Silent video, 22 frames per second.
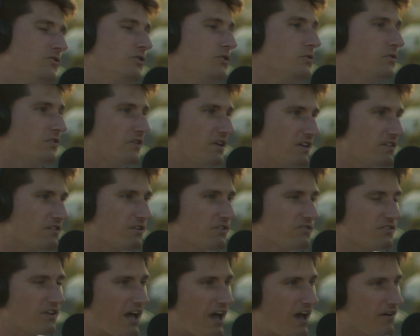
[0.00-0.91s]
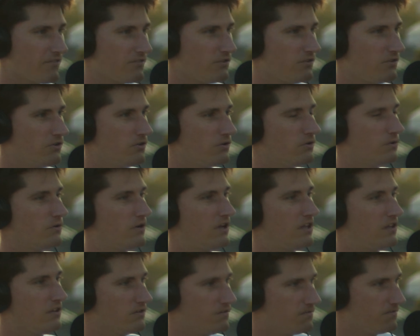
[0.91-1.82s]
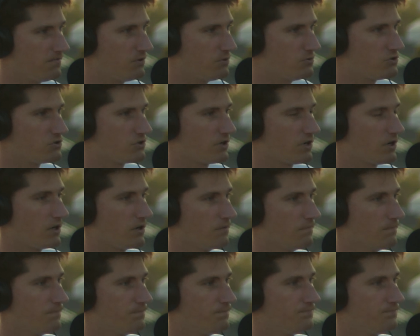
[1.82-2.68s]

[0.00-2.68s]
think there's an avenue in the future